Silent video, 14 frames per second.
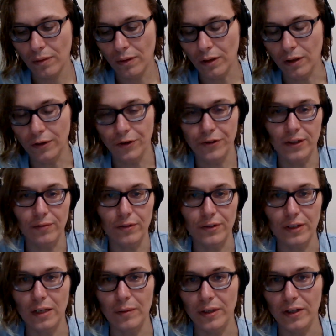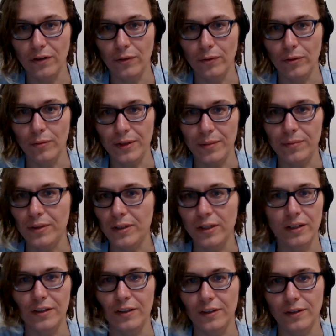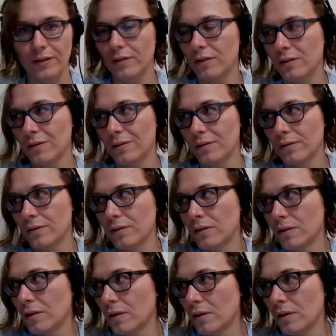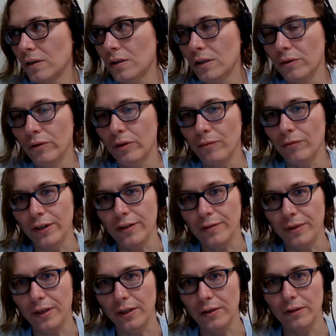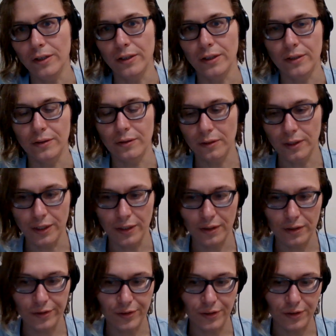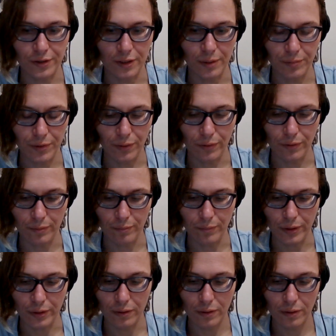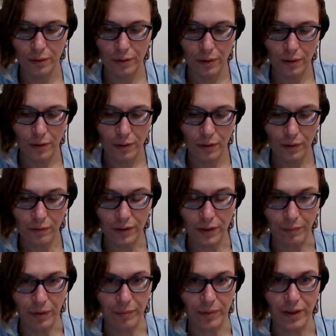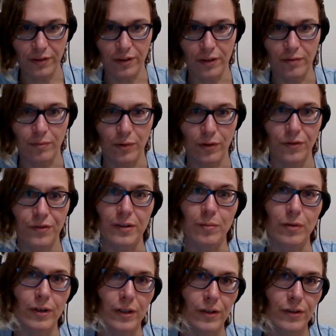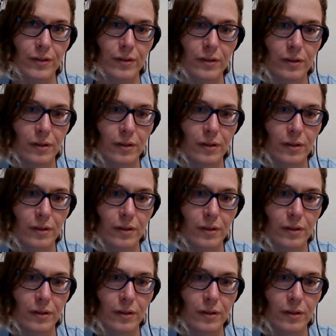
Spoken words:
all her stuff was gone. I mean, her room's empty and it just, her room freaks me out right now. Like, it's just an empty room, but I feel like maybe I should have moved somewhere else.